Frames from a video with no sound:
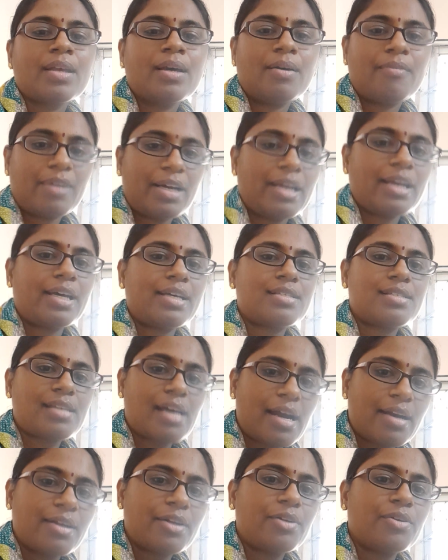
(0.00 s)
When I
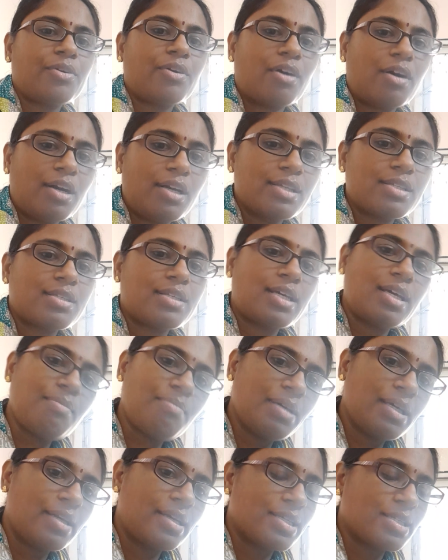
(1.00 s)
started to call his
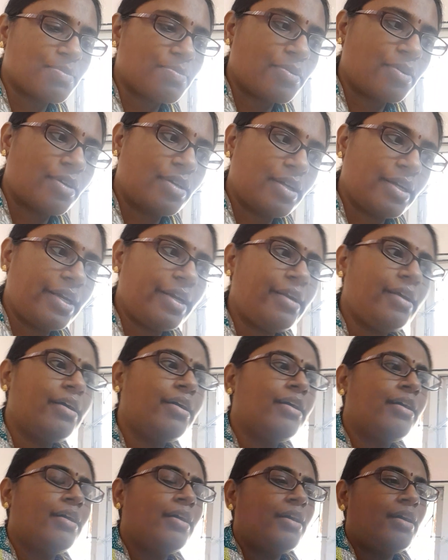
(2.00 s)
name, he responded.
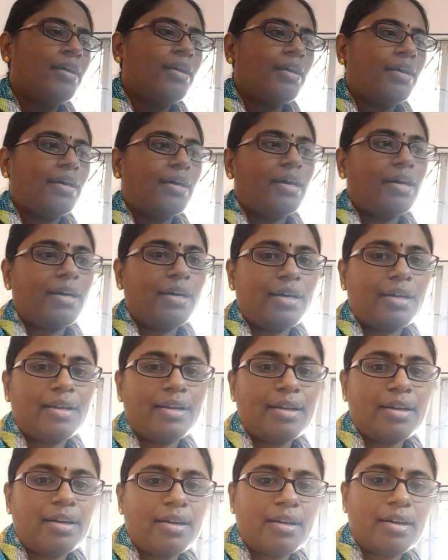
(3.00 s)

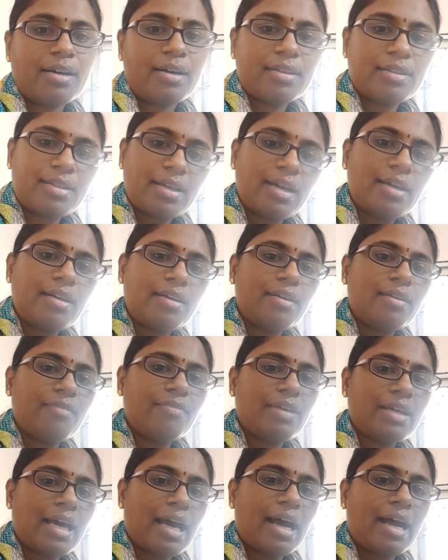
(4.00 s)
And then
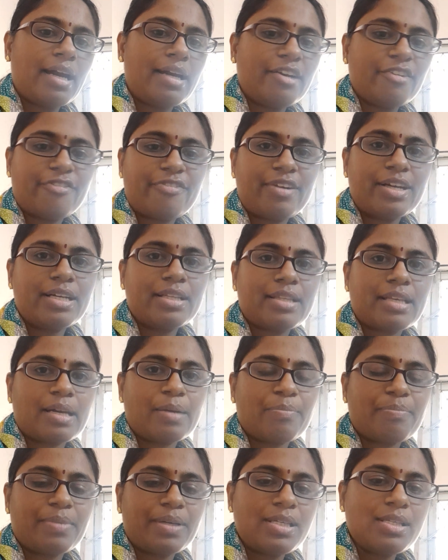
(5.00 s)
we had different
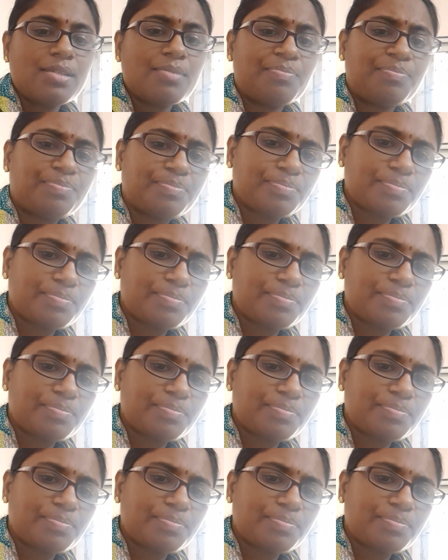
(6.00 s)
therapies.